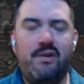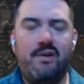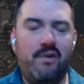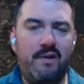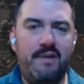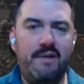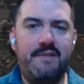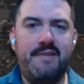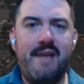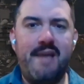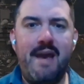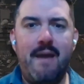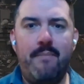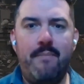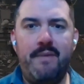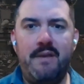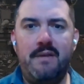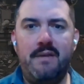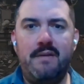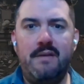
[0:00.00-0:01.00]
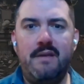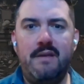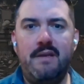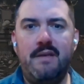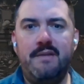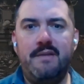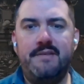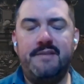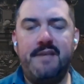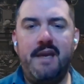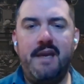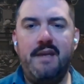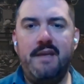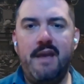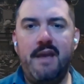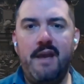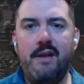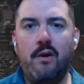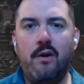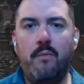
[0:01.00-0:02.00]
occurrence happened in San
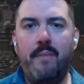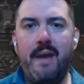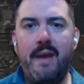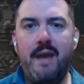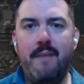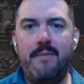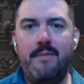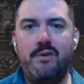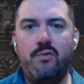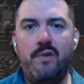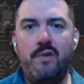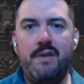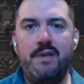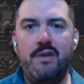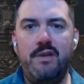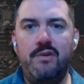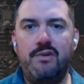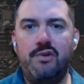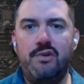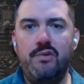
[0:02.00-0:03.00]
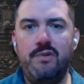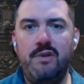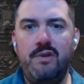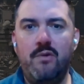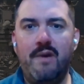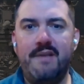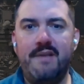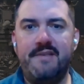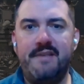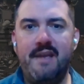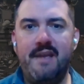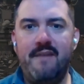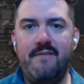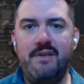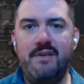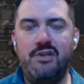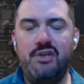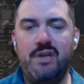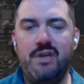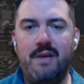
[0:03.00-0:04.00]
Diego Bay between two U.S.
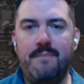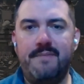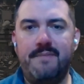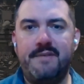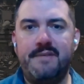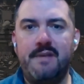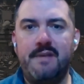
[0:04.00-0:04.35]
Navy ships.